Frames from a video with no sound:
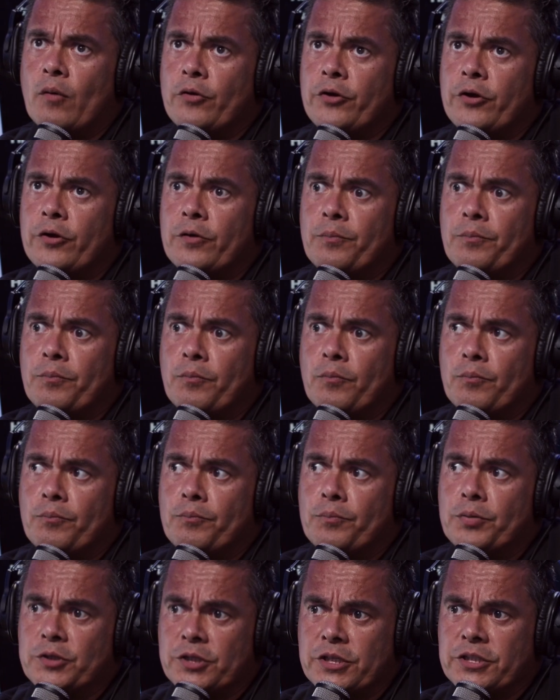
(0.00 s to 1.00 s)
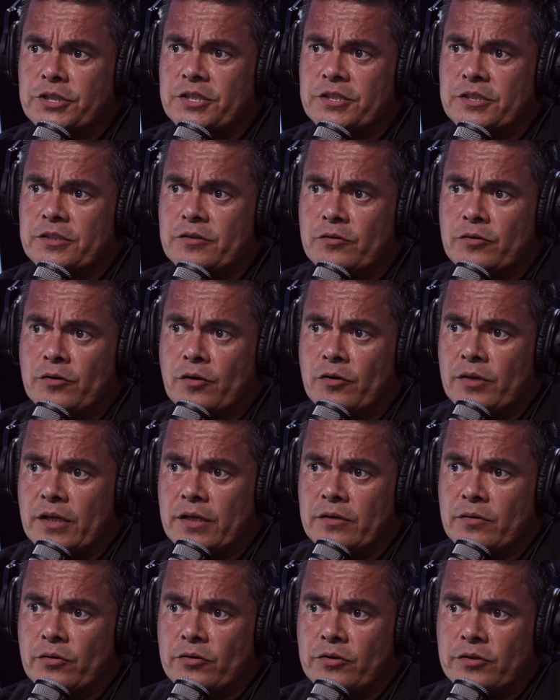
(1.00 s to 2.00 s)
what were your positions on
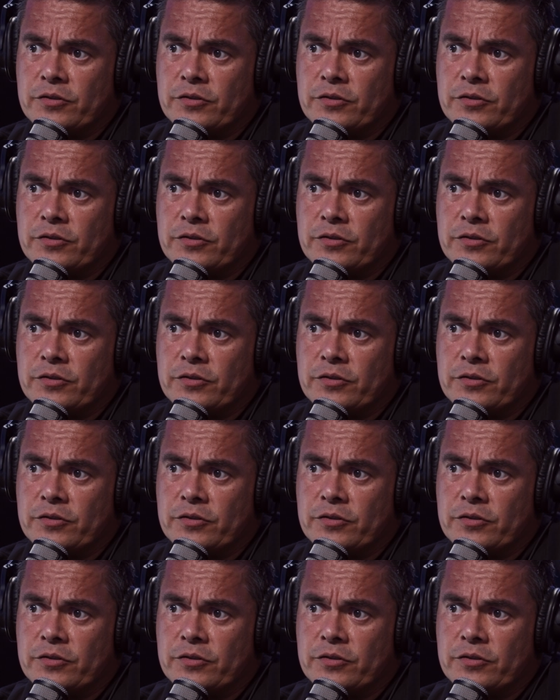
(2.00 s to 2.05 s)
those